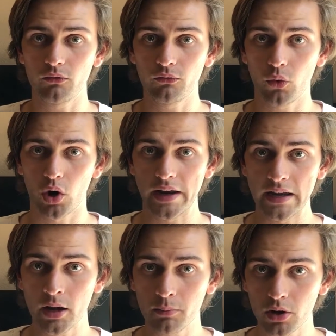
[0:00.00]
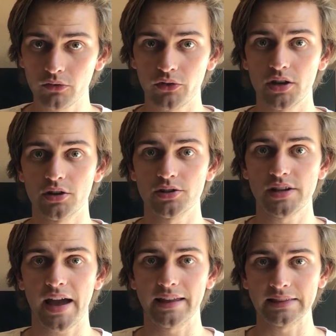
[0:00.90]
for a number of
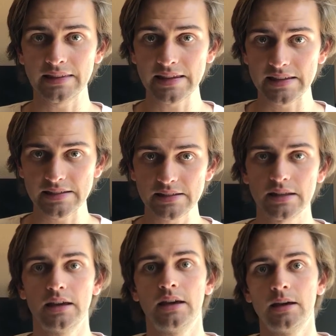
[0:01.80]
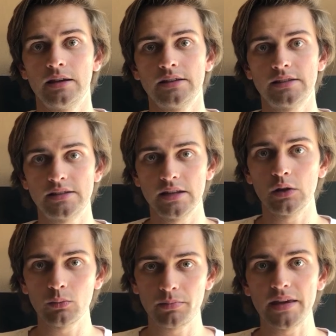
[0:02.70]
years at least,
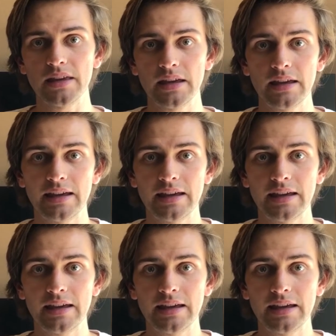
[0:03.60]
still be